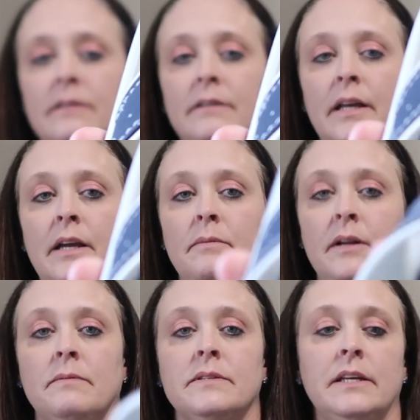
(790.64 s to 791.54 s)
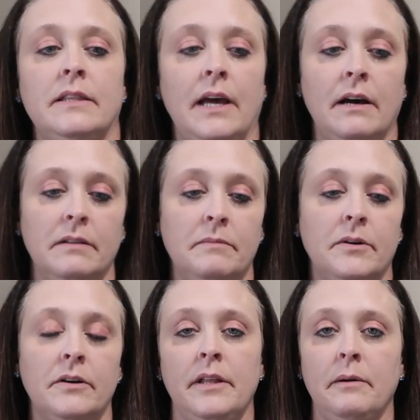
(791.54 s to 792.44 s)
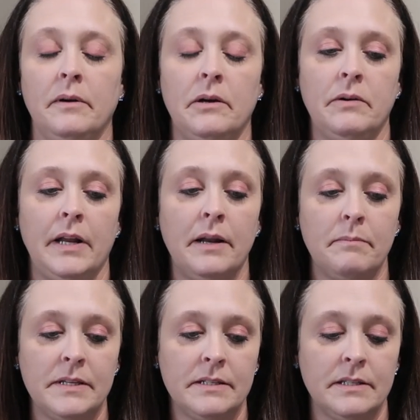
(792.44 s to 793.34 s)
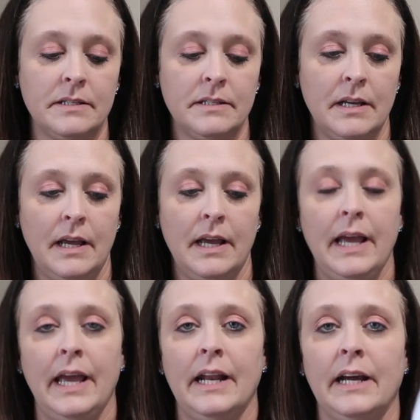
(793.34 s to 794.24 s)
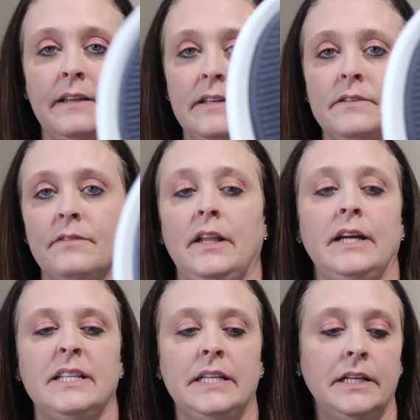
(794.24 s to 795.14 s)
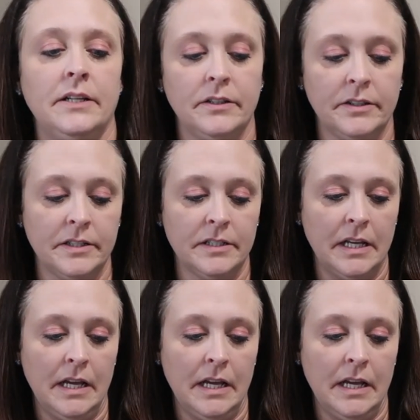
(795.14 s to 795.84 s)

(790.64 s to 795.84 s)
other day when I was at the outlet mall. They were going out of business and I got these for like $10.